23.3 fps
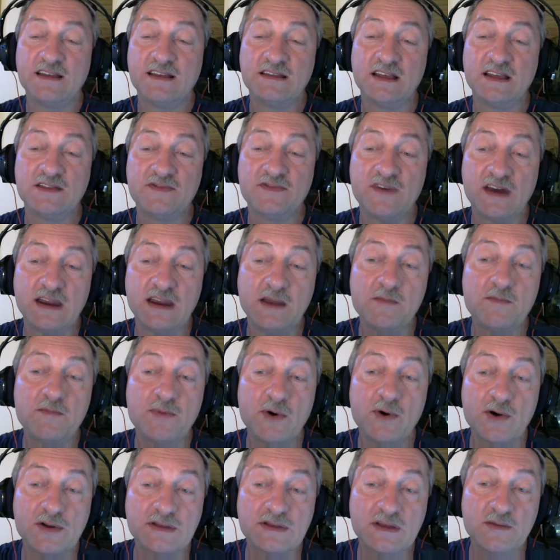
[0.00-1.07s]
that very
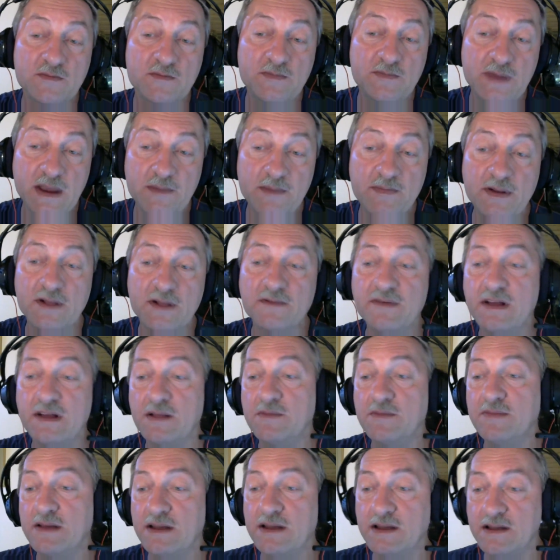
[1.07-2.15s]
important people
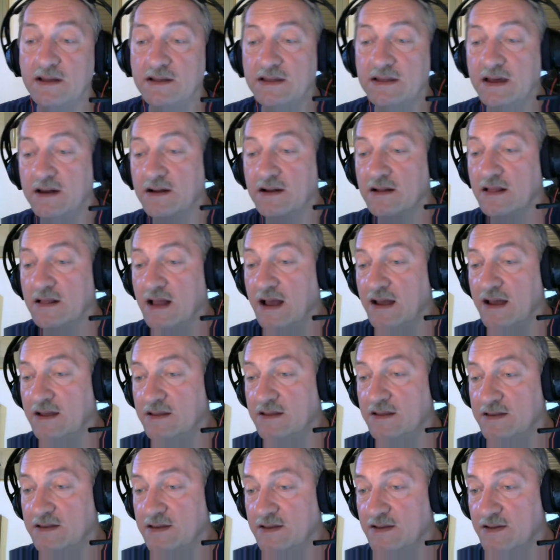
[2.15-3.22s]
will be their
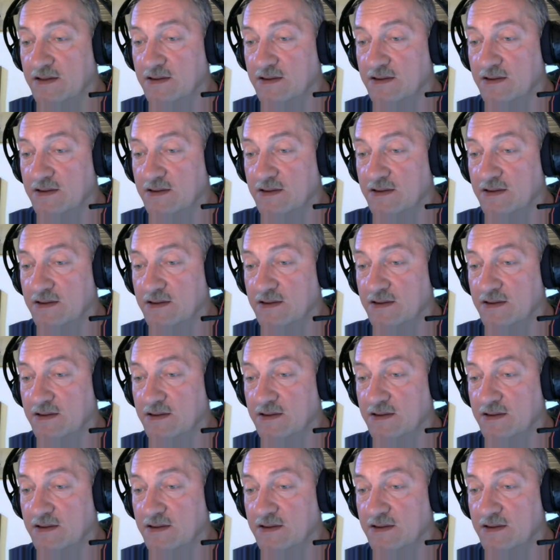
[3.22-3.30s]
clients.